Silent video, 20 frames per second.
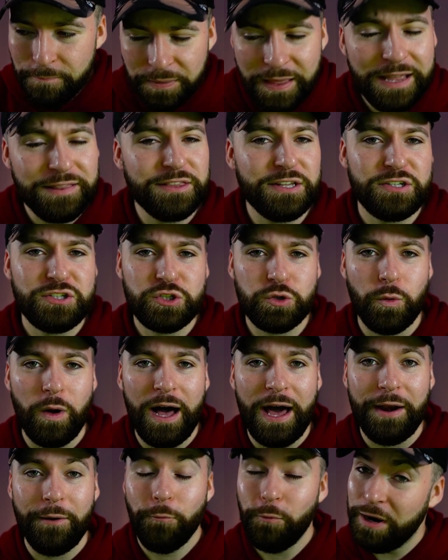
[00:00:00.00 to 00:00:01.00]
in this
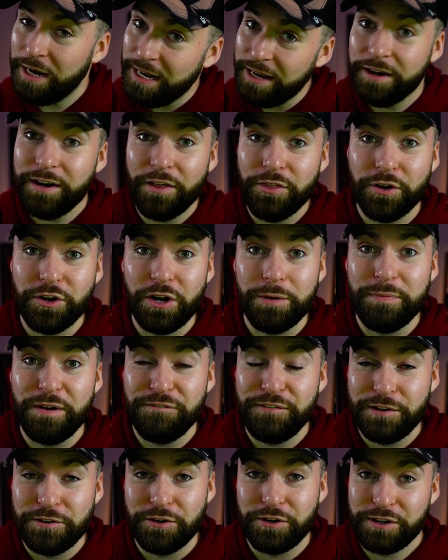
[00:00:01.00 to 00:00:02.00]
squad. We need another good
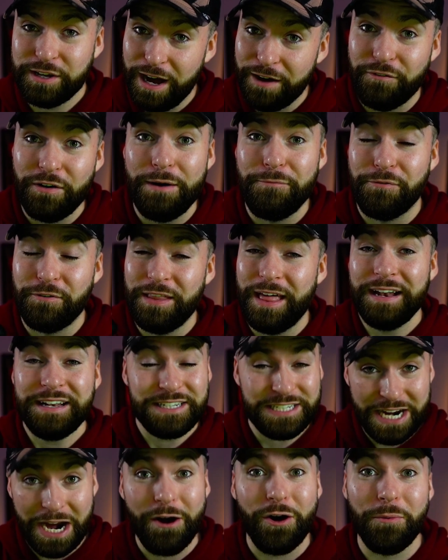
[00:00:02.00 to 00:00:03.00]
midfielder to cover up for that
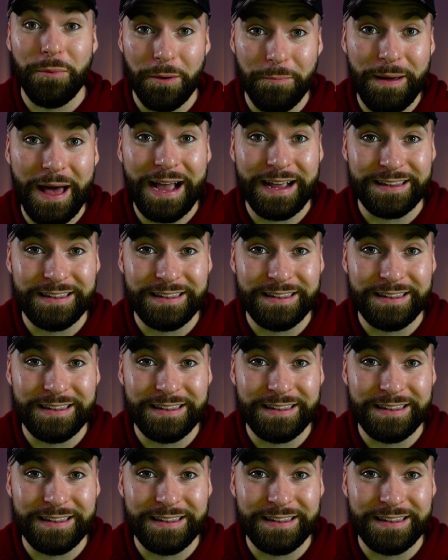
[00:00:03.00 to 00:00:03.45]
terrible back